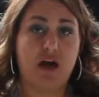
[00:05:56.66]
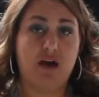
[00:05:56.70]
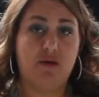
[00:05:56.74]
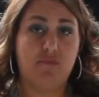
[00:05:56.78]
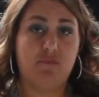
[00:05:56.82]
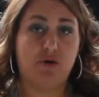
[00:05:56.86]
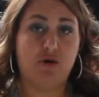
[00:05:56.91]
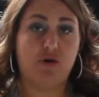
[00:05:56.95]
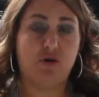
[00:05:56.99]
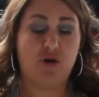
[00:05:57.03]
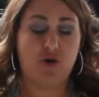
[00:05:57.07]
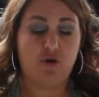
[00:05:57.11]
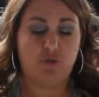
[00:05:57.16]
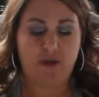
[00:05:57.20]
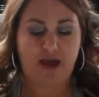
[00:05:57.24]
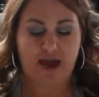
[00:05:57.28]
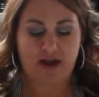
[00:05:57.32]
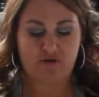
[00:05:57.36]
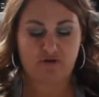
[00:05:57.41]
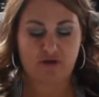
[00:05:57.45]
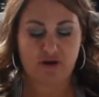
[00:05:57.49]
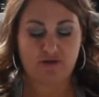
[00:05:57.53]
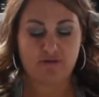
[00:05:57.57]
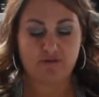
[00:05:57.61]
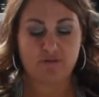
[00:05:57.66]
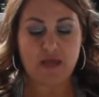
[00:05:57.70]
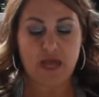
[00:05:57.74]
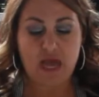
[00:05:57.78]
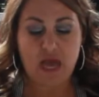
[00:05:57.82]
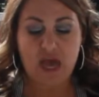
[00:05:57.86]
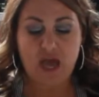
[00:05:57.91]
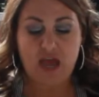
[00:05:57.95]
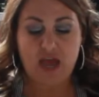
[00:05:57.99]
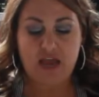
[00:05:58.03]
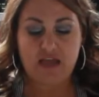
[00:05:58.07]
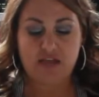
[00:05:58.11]
Broco background.
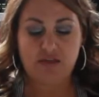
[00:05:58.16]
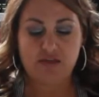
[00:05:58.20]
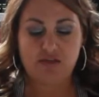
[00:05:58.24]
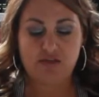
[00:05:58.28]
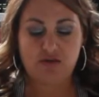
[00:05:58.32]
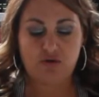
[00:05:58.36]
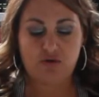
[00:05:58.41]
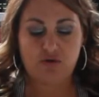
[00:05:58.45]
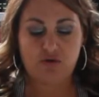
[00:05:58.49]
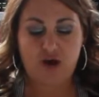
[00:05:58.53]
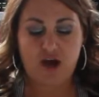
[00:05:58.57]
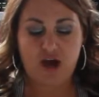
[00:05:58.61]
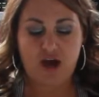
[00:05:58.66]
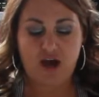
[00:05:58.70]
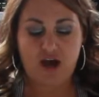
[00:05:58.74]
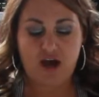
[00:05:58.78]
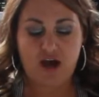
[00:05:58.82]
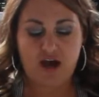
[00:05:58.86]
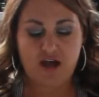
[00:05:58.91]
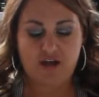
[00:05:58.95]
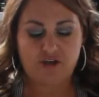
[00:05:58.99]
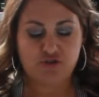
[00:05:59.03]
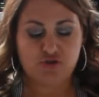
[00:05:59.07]
And so I